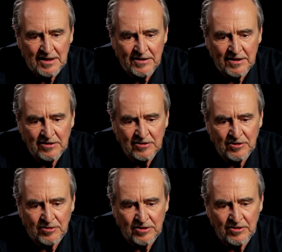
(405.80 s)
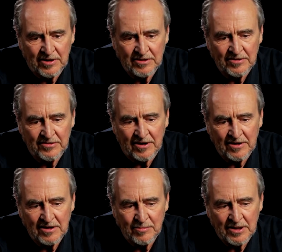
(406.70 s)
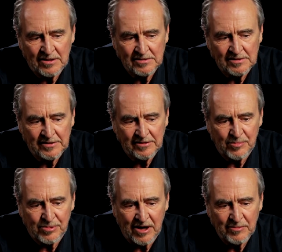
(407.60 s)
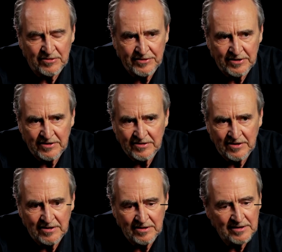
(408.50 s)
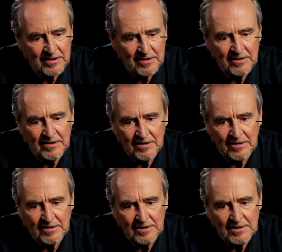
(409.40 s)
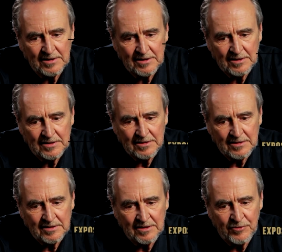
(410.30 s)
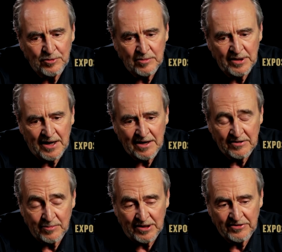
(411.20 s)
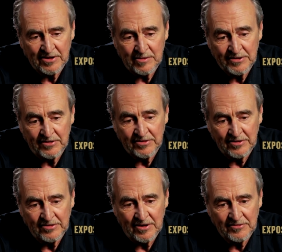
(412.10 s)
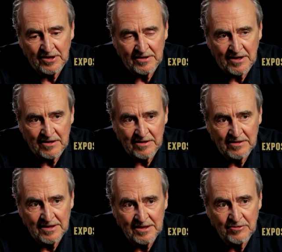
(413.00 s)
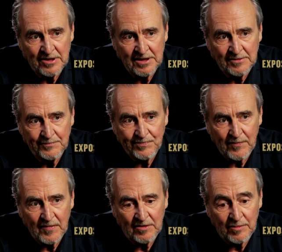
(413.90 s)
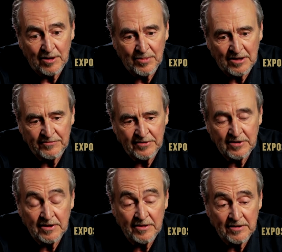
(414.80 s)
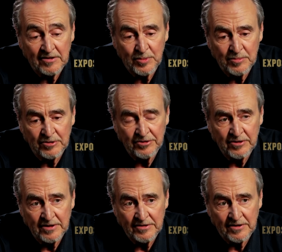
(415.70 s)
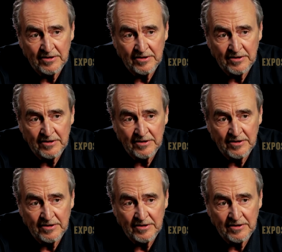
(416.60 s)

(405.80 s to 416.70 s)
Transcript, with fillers: I think a good horror director is talking about, you know, the primal fears and, and uh, if you want to be honest about talking about those things, you have to get down to the nitty gritty about fear and things people do to each